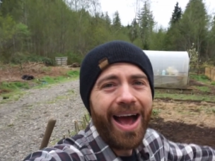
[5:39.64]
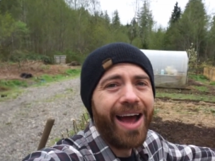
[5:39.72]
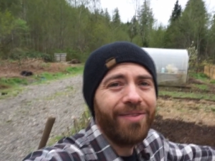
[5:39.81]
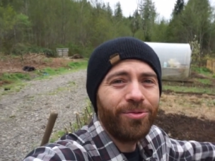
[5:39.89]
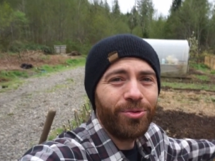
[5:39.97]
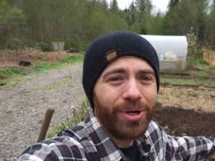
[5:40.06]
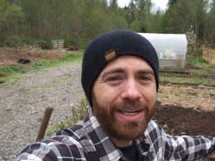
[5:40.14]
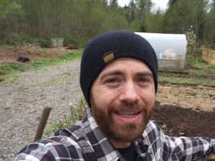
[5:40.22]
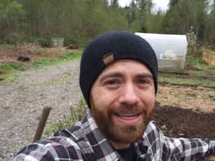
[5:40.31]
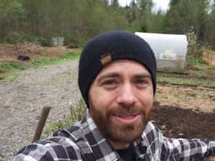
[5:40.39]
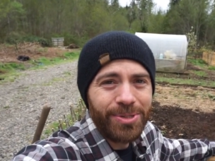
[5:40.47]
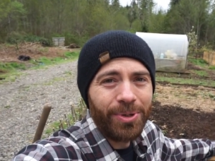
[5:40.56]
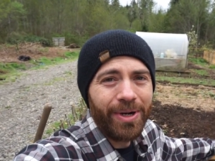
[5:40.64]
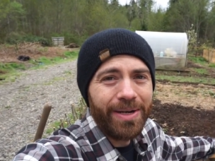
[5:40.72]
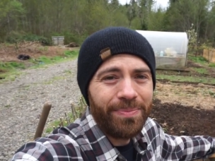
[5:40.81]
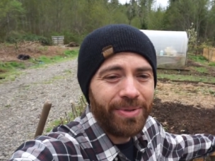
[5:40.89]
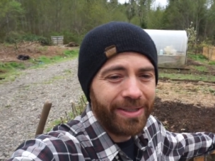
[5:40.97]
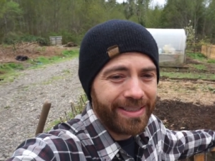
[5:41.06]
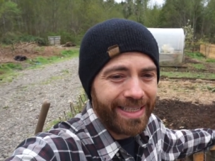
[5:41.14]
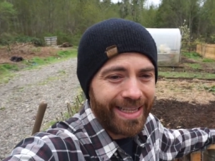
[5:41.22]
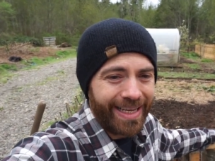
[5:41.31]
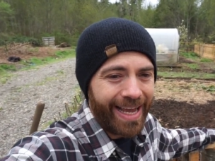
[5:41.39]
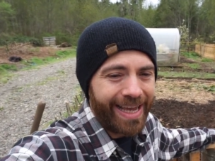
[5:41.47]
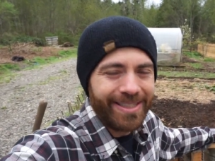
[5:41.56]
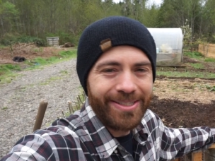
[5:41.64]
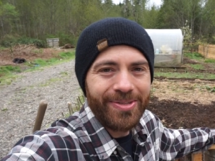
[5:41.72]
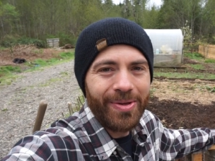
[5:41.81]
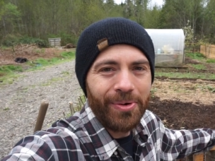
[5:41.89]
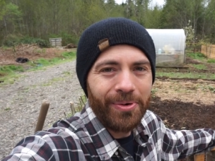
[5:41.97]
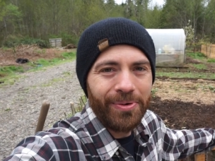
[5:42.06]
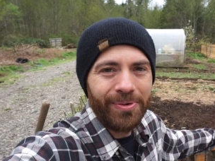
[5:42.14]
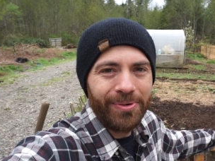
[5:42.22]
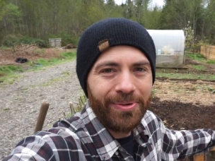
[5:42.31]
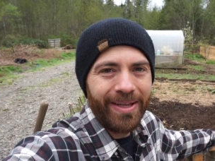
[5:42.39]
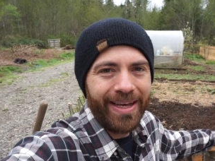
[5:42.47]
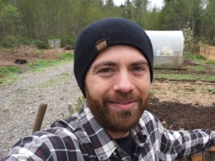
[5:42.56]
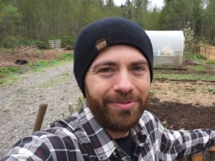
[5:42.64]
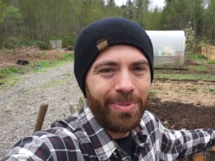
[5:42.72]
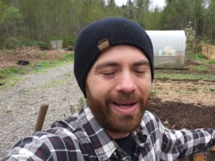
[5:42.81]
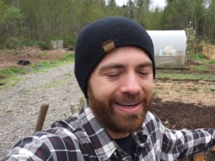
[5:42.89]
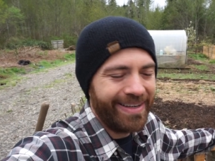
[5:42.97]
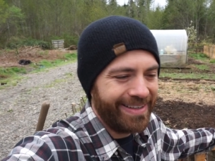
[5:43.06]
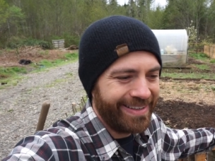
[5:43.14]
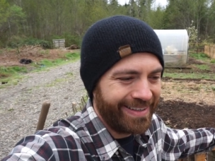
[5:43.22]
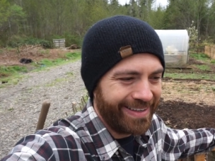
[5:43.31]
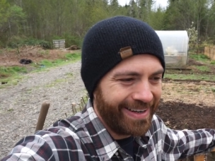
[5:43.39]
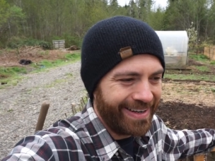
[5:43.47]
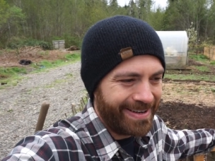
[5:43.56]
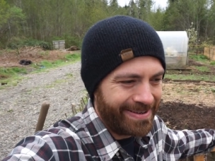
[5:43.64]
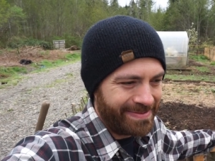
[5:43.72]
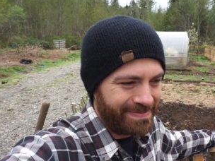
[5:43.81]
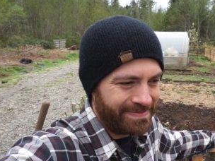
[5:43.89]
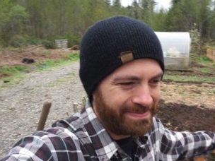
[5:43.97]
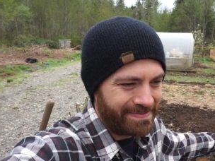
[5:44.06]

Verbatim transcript: I've really enjoyed building the gates, though. They've been um,